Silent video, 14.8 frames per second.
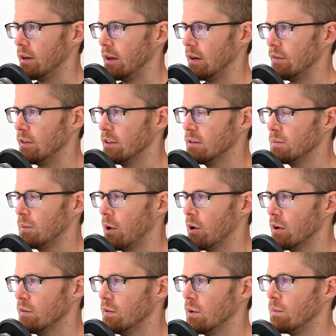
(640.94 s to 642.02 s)
If this
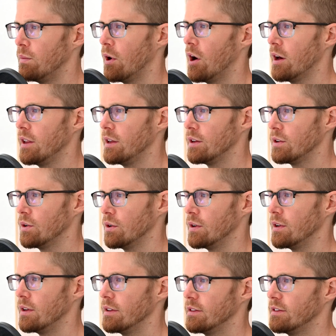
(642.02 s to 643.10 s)
part of your body
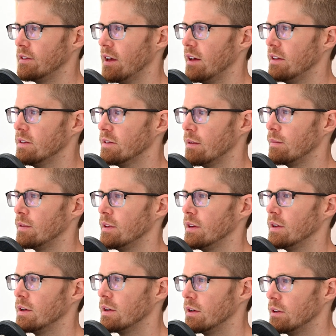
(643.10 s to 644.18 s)
could say
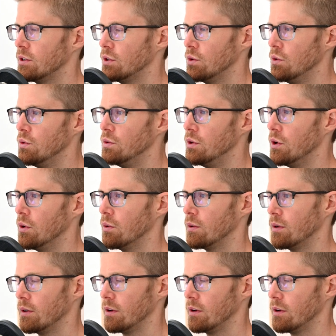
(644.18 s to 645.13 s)
something to you,